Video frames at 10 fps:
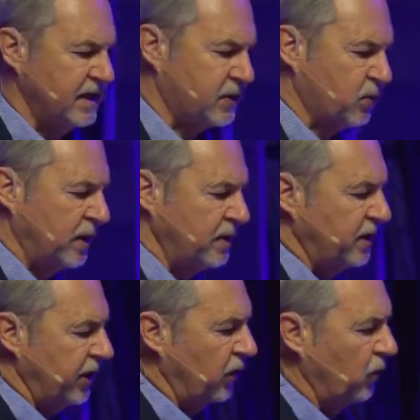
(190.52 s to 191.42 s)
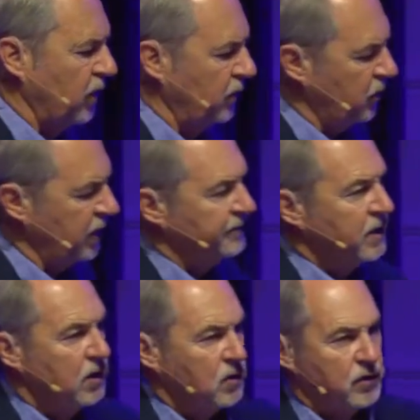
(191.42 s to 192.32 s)
is when, you know, we, we,
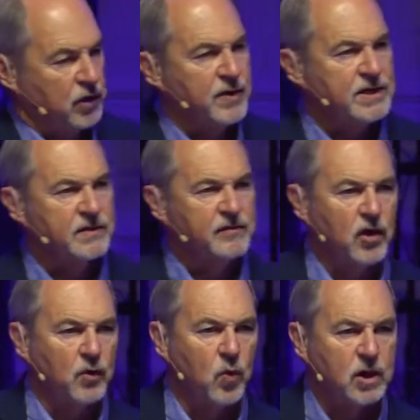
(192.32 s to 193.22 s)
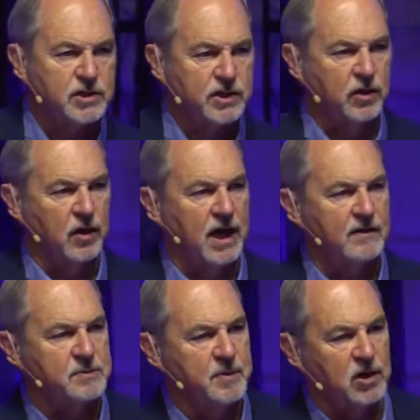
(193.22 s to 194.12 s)
the grace of God works in our
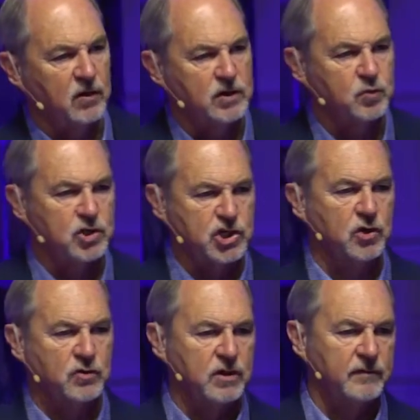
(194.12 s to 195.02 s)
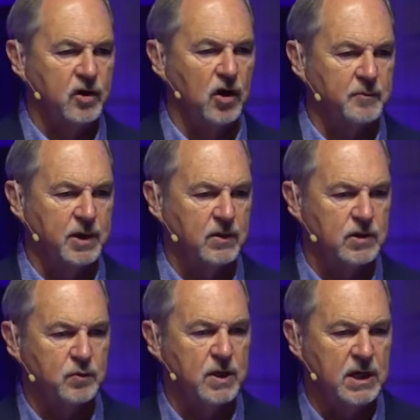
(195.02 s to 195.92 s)
lives because we're children of God,
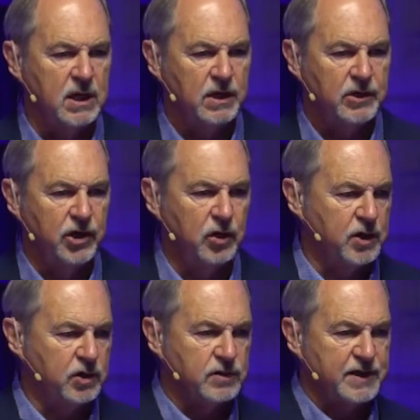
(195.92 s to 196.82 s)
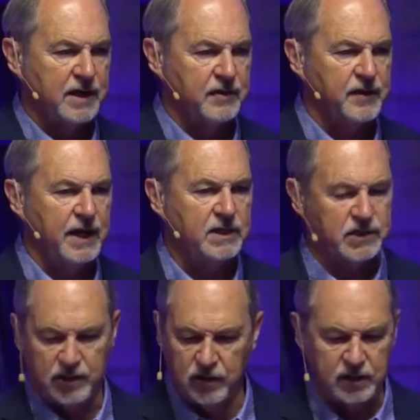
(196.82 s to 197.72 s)
because we, you know, we do certain things
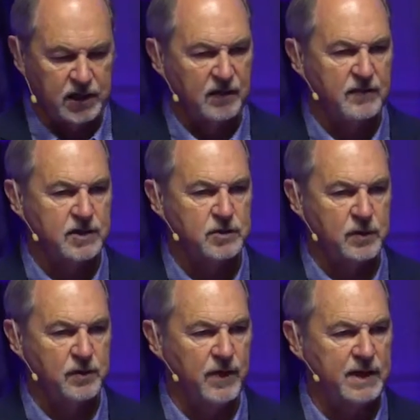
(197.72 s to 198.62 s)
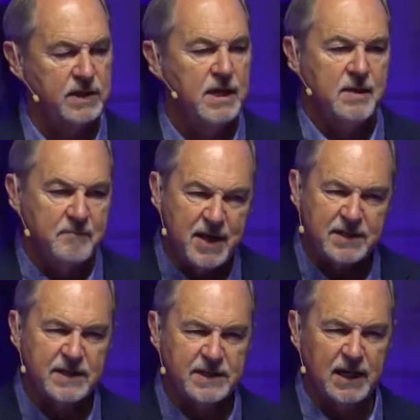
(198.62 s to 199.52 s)
and God covers us with grace.
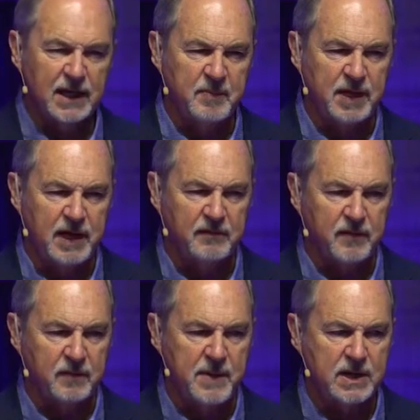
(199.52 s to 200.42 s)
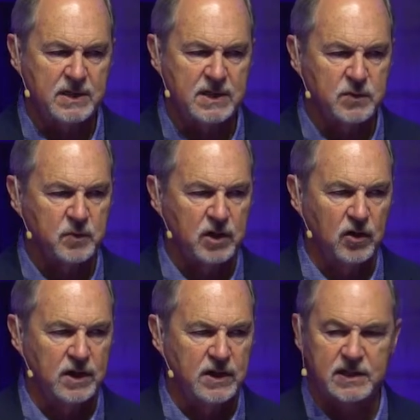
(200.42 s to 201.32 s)
Mercy is a little bit different. Mercy is when
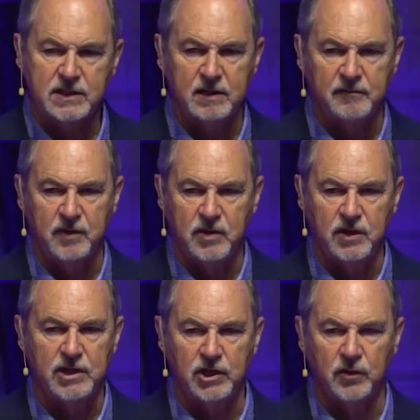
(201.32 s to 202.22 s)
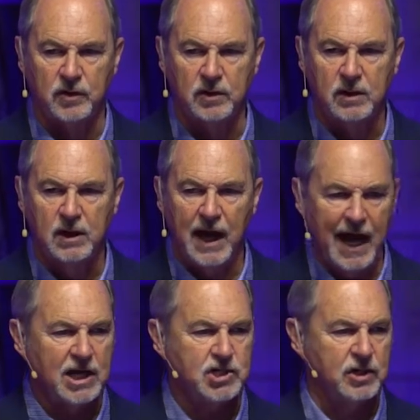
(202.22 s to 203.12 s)
God does stuff for you that you don't
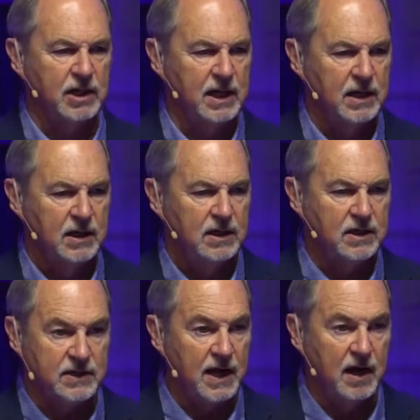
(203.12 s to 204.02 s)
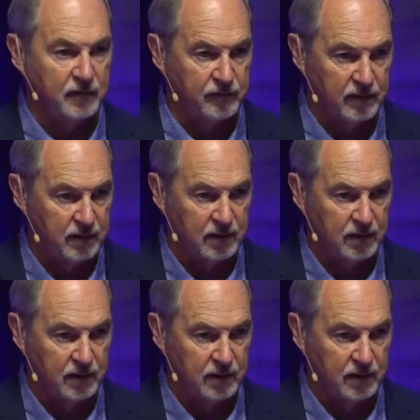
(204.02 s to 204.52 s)
actually deserve.